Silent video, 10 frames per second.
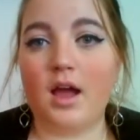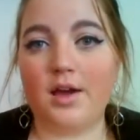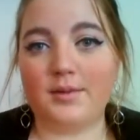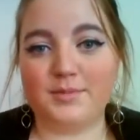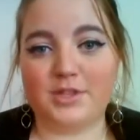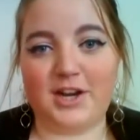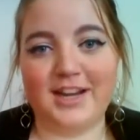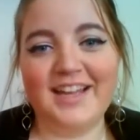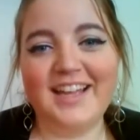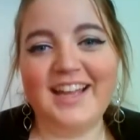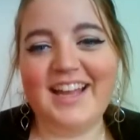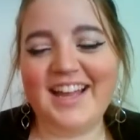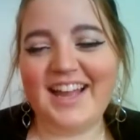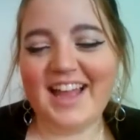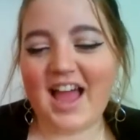Sorry.
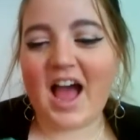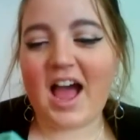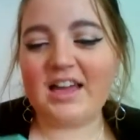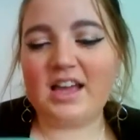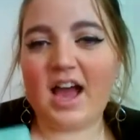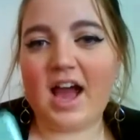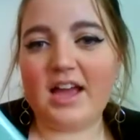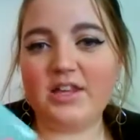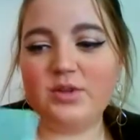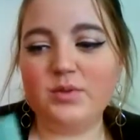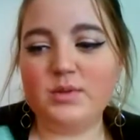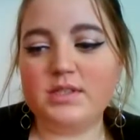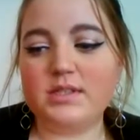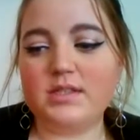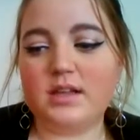I
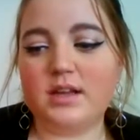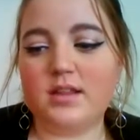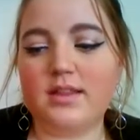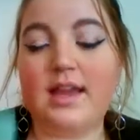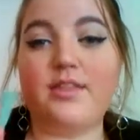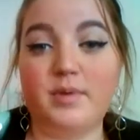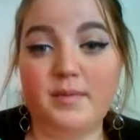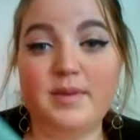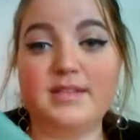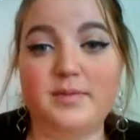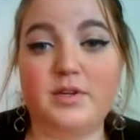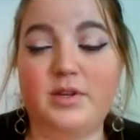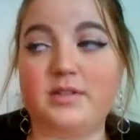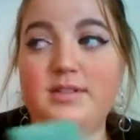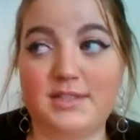use, yeah, the BB and
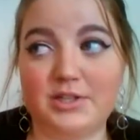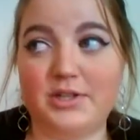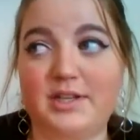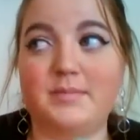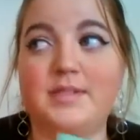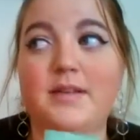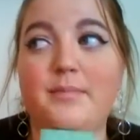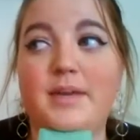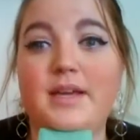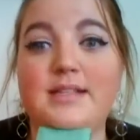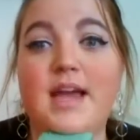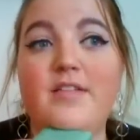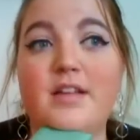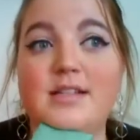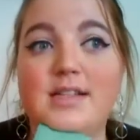CC creams because I
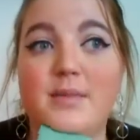have a lot of